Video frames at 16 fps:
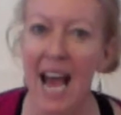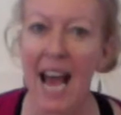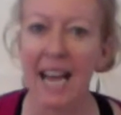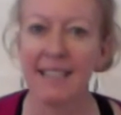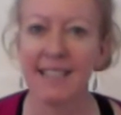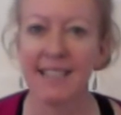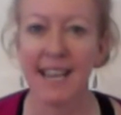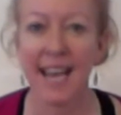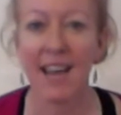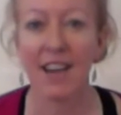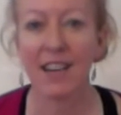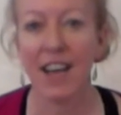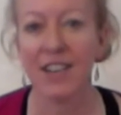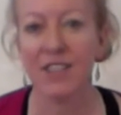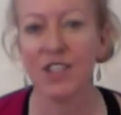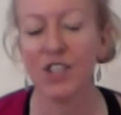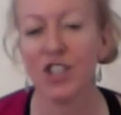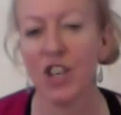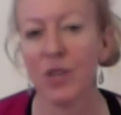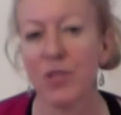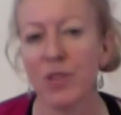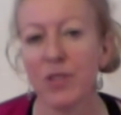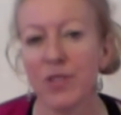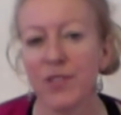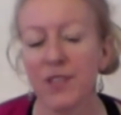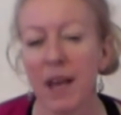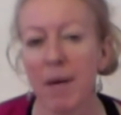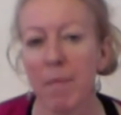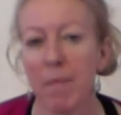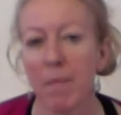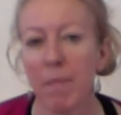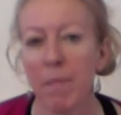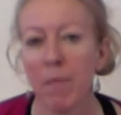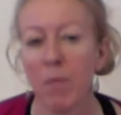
And today I'd like to show you some